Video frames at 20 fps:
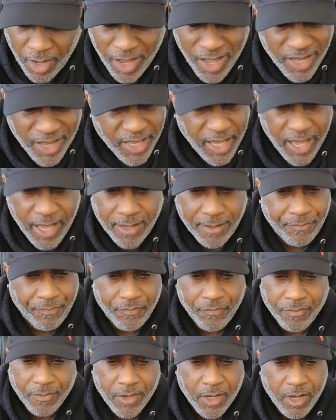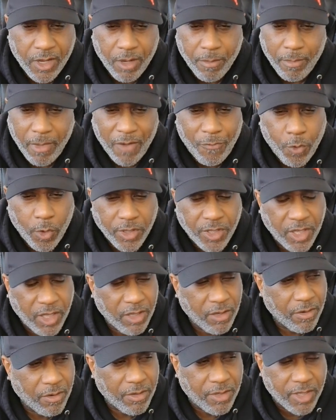Again, my 14
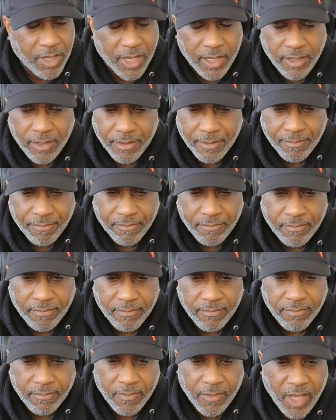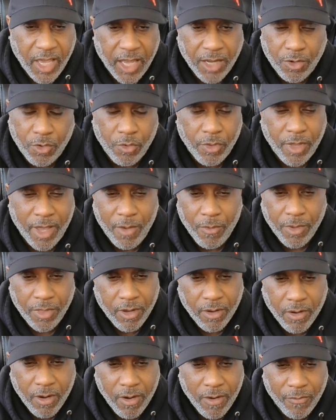year old son can't do that with
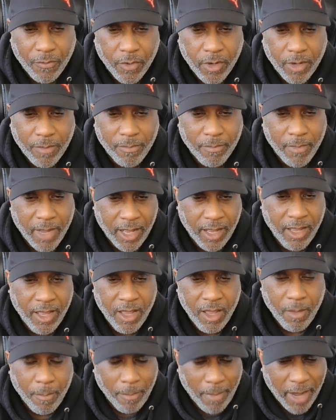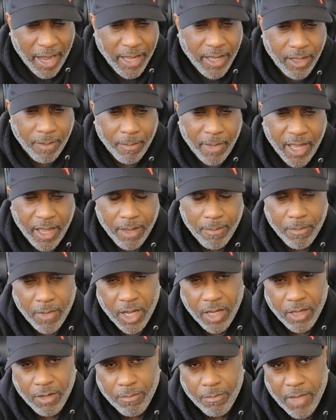their girlfriend. My my my
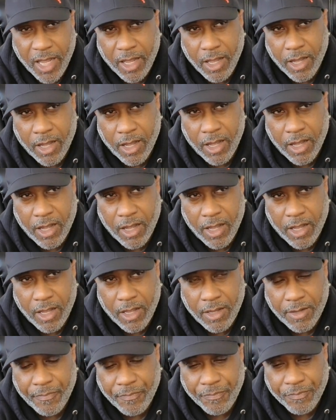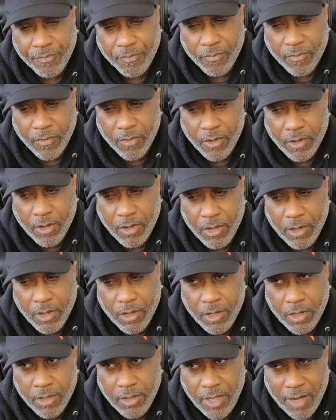my my uh
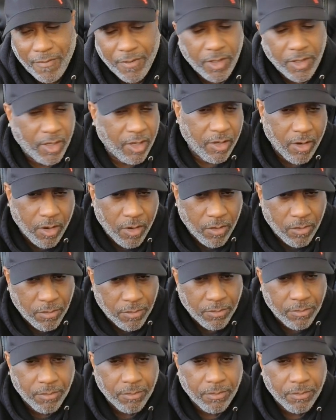17 year old